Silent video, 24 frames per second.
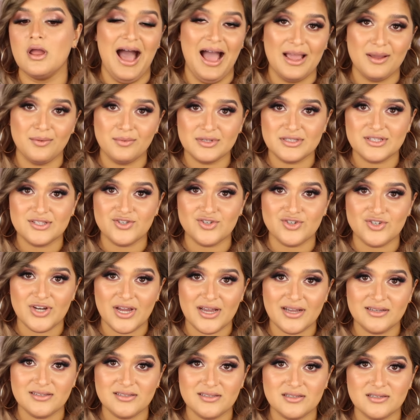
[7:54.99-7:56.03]
I would
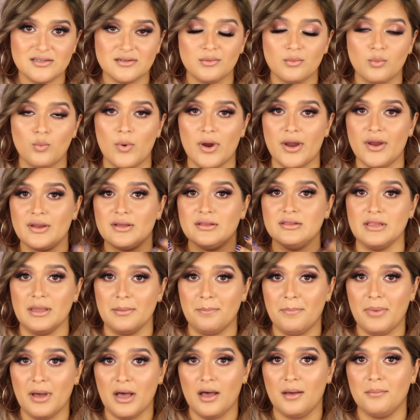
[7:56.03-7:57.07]
suggest wearing
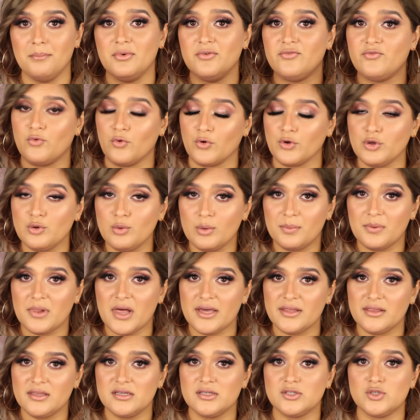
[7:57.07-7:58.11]
lip balm before you
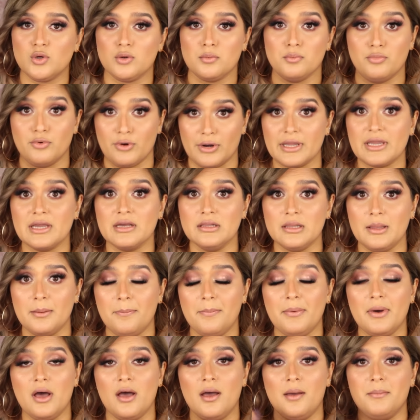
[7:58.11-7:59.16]
apply this or bringing lip
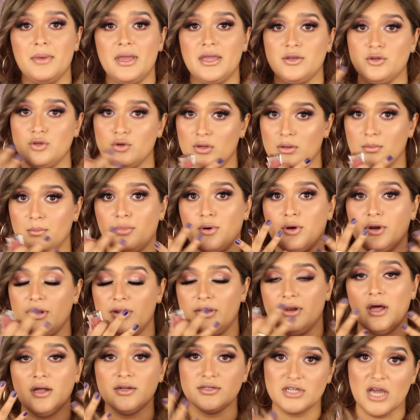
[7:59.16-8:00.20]
balm balm and you can put it
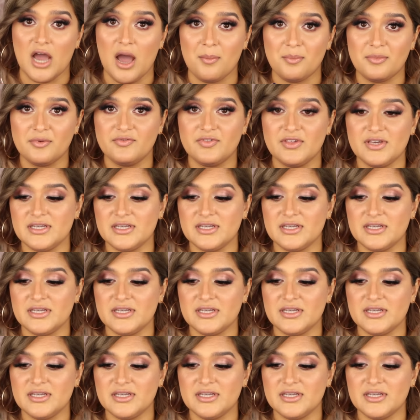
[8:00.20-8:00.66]
on top of